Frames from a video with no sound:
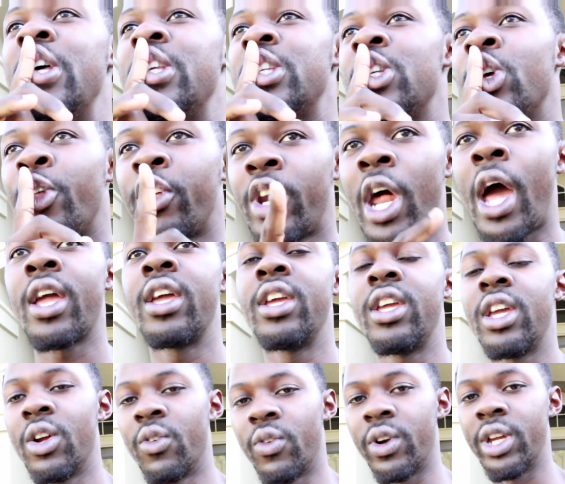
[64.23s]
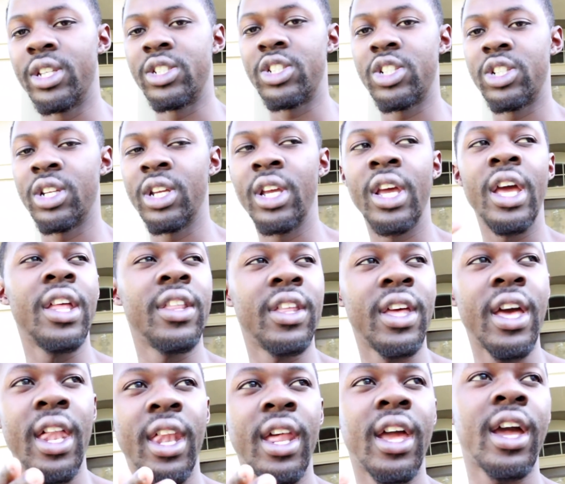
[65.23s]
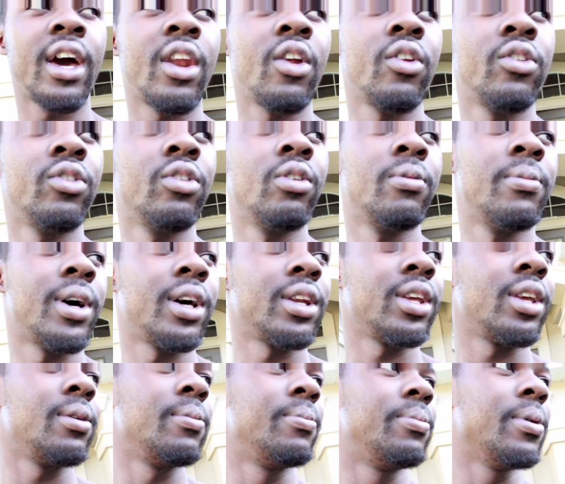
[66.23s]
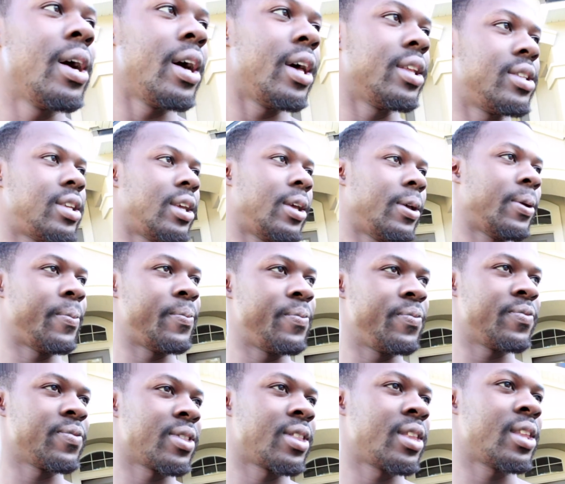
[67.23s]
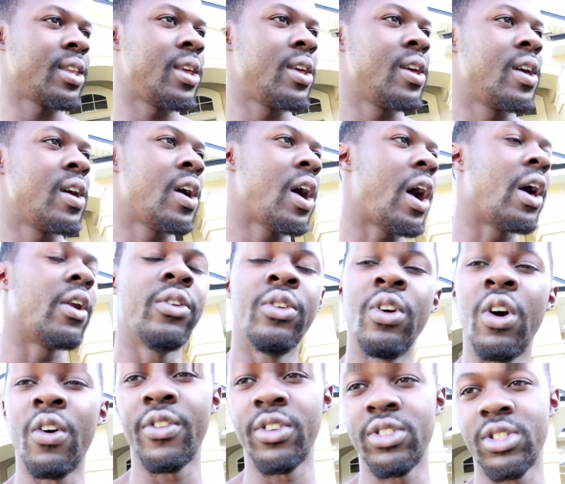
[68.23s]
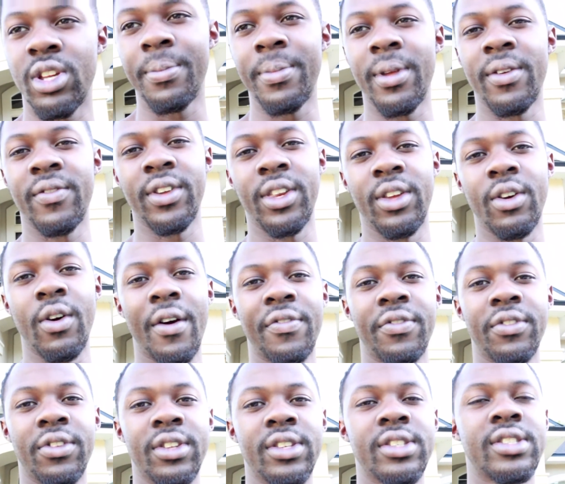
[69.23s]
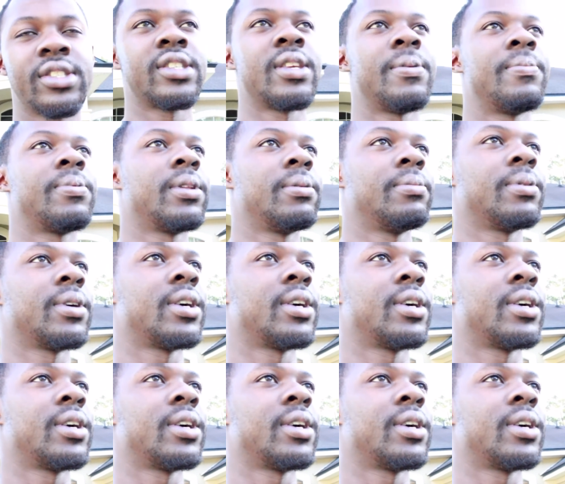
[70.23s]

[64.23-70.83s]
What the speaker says: so that I can get rich and act like I don't know nobody. But I don't know if there's going to be a video after this simply